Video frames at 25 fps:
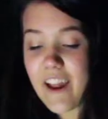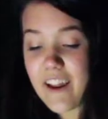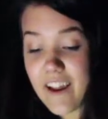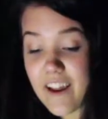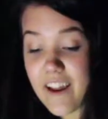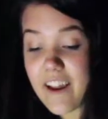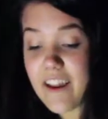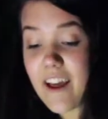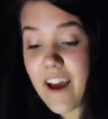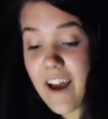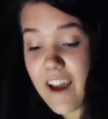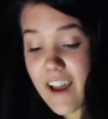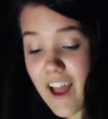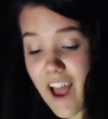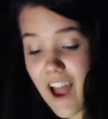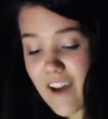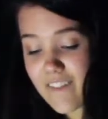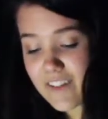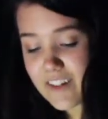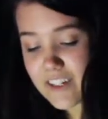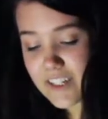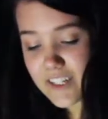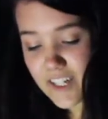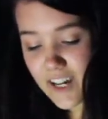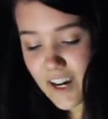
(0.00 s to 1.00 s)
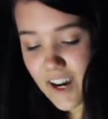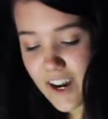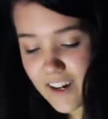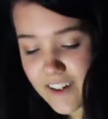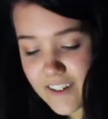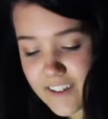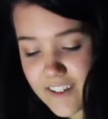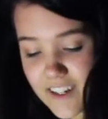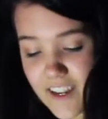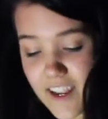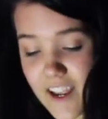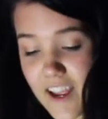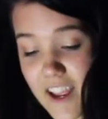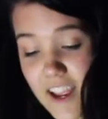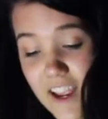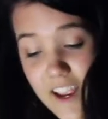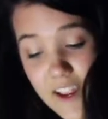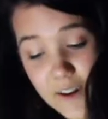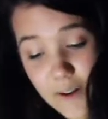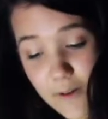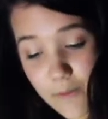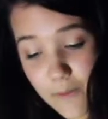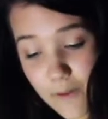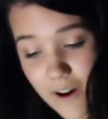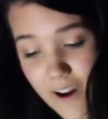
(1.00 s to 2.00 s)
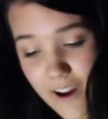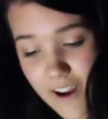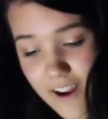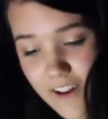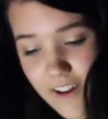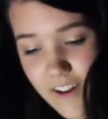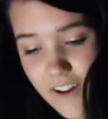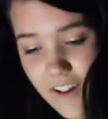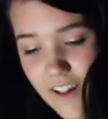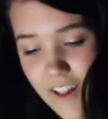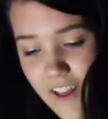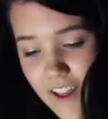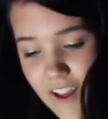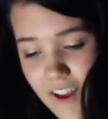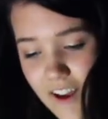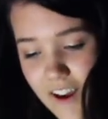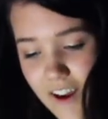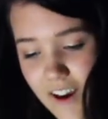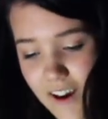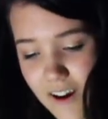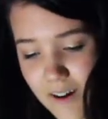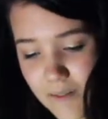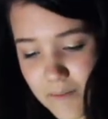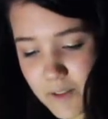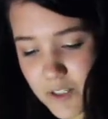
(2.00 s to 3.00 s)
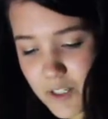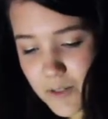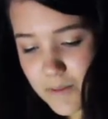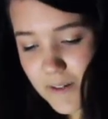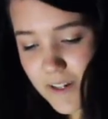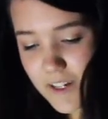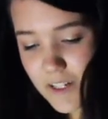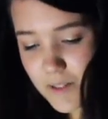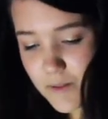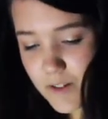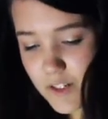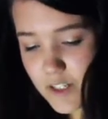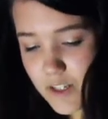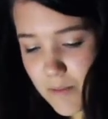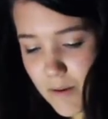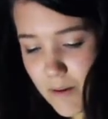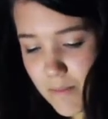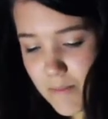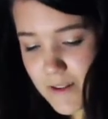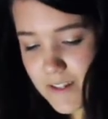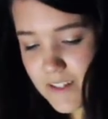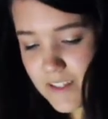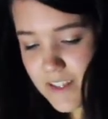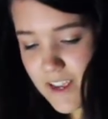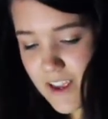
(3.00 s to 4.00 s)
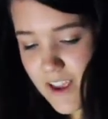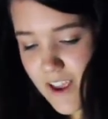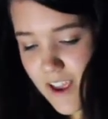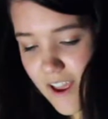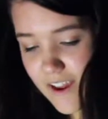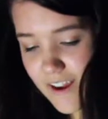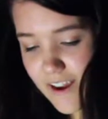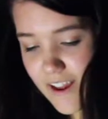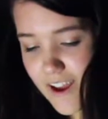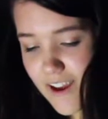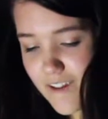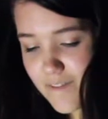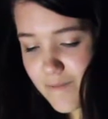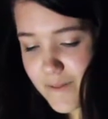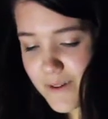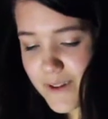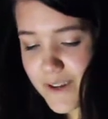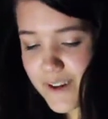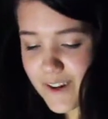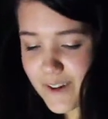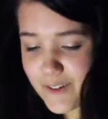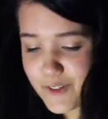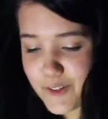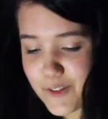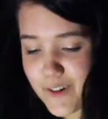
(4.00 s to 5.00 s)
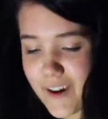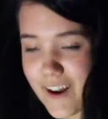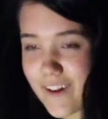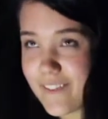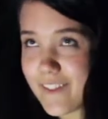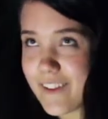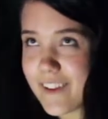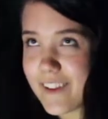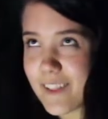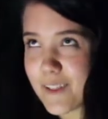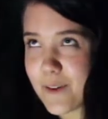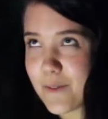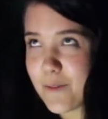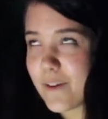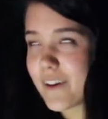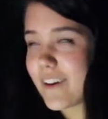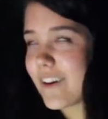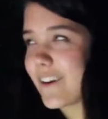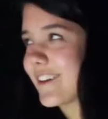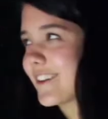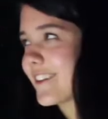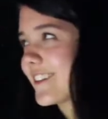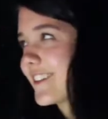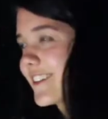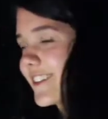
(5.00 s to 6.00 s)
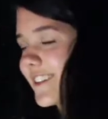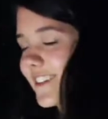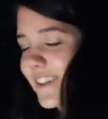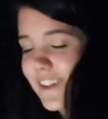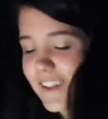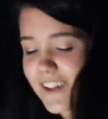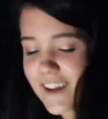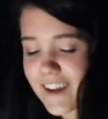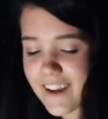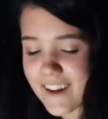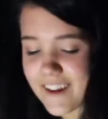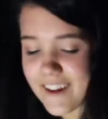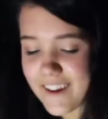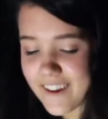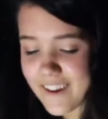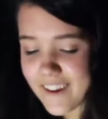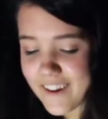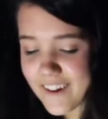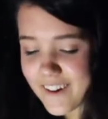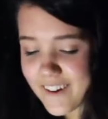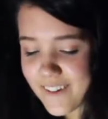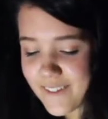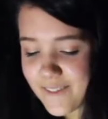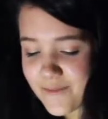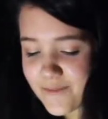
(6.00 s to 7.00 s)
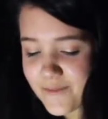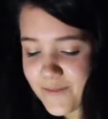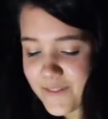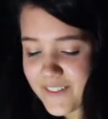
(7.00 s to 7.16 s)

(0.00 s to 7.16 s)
and I haven't talked in a while, just because we're super busy and I've been, you know, traveling the world, so like, you know.